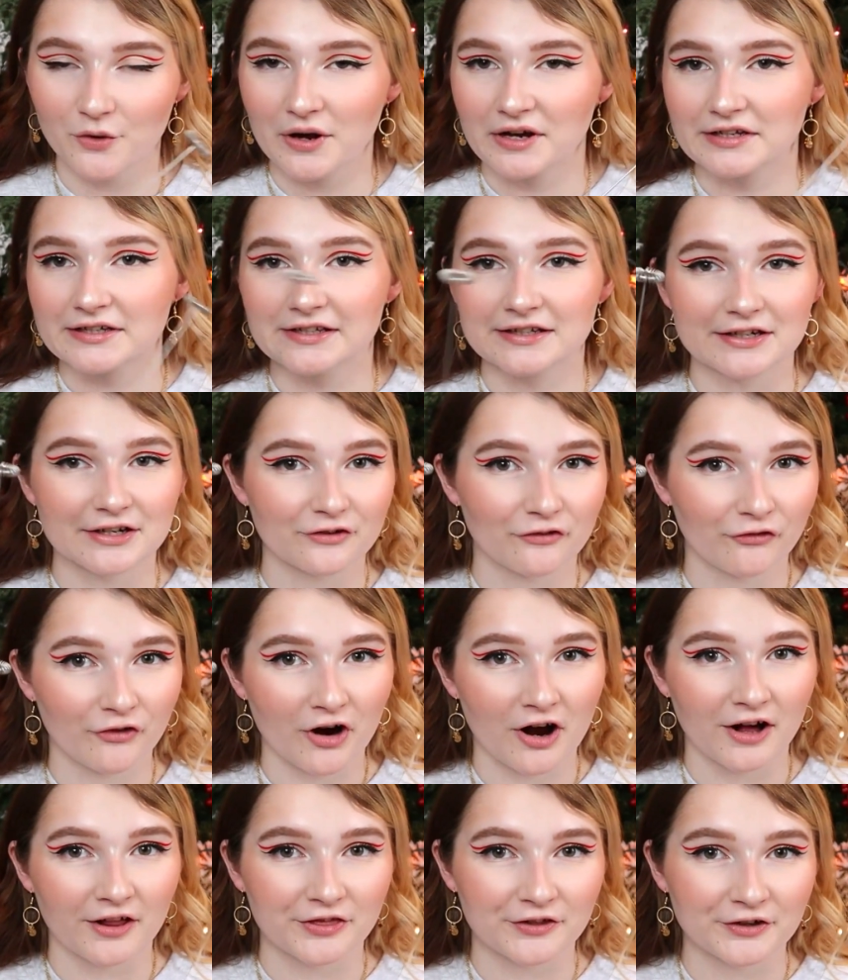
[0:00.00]
know I needed a
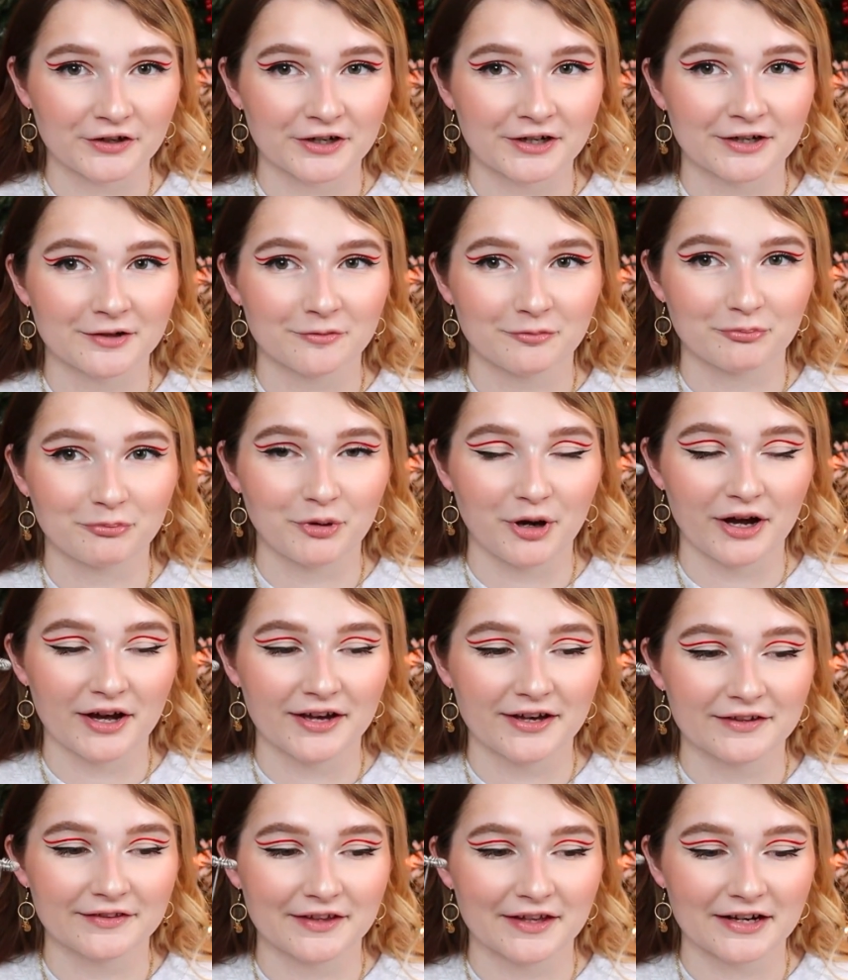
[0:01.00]
frother,
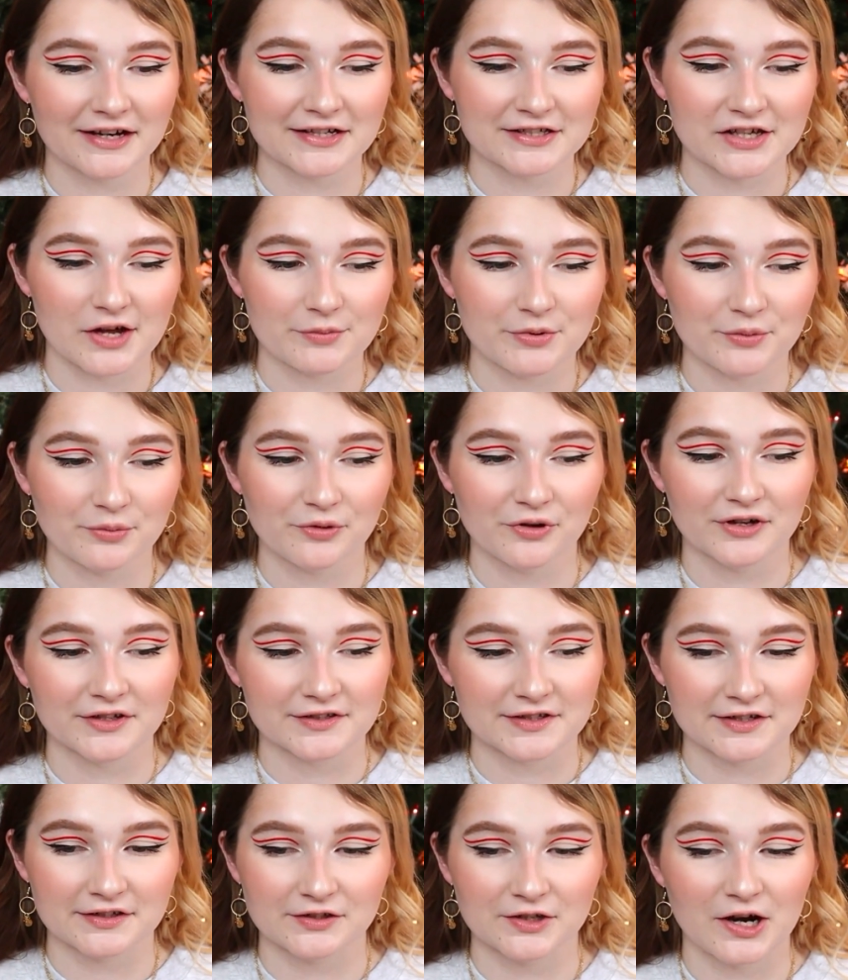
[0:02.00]
but then I saw people on
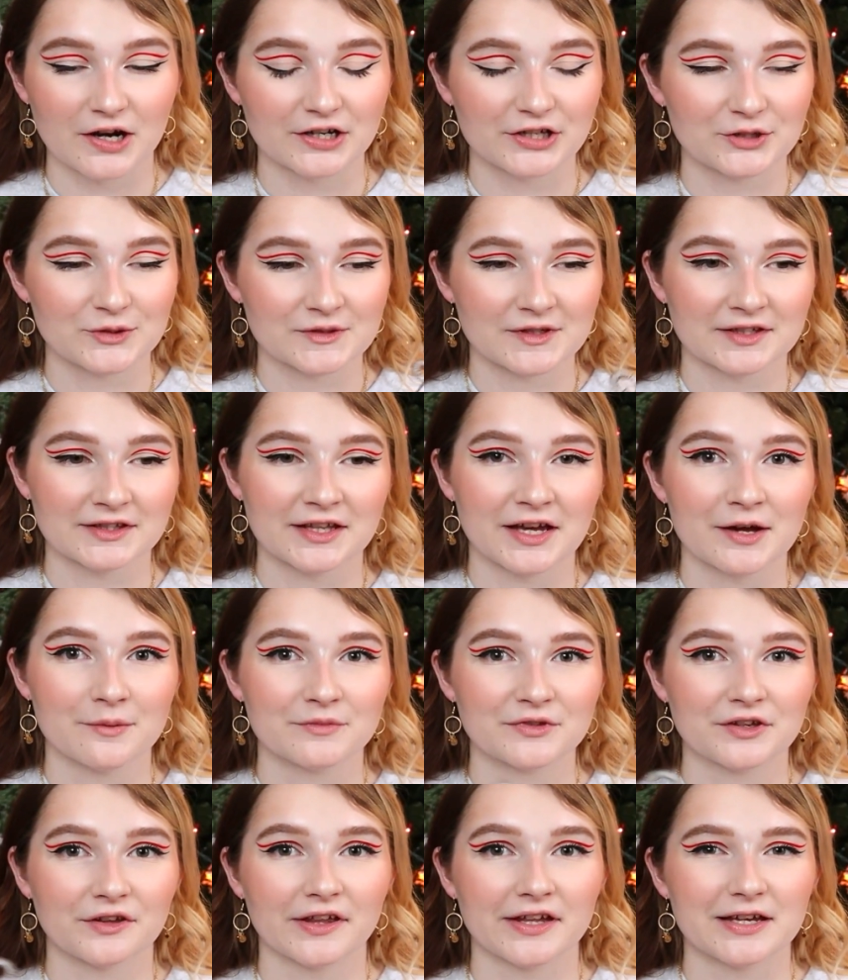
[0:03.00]
TikTok using
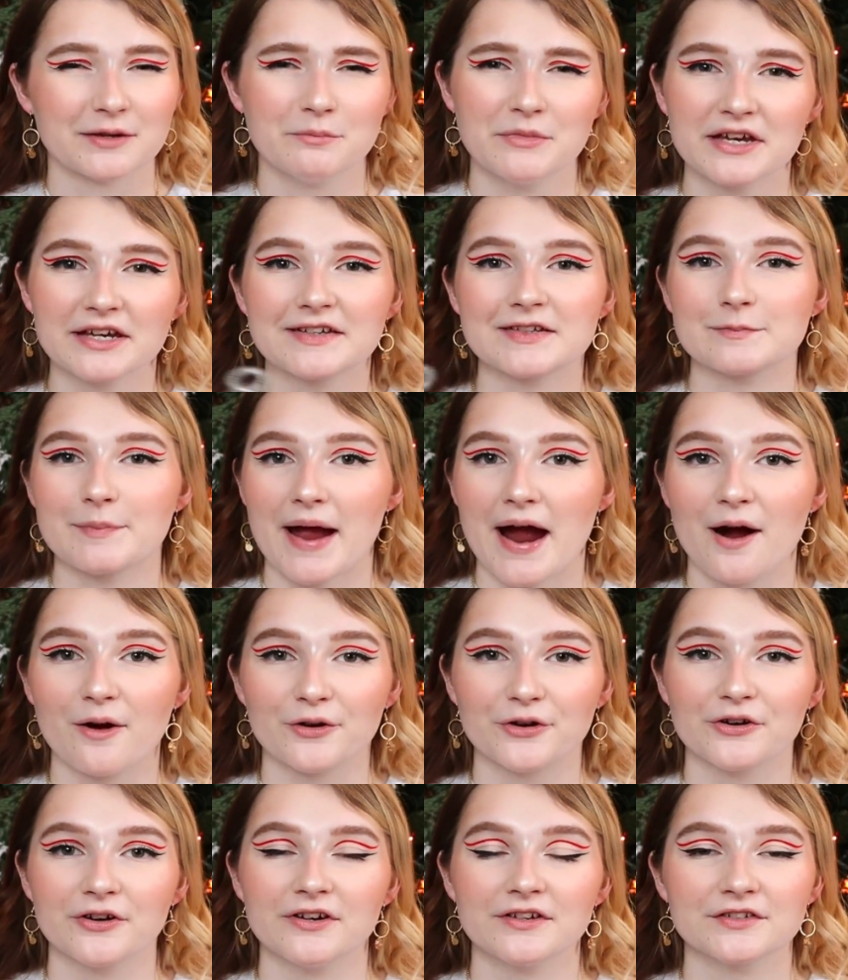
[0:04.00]
them to like mix
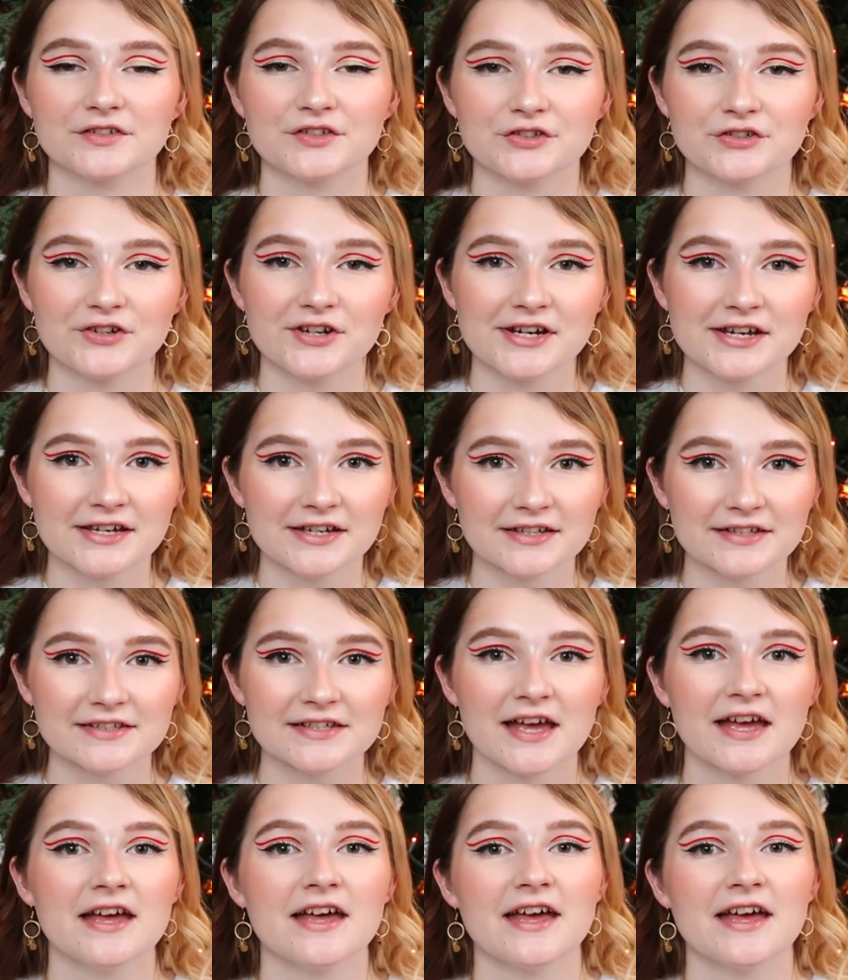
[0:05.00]
powder into drinks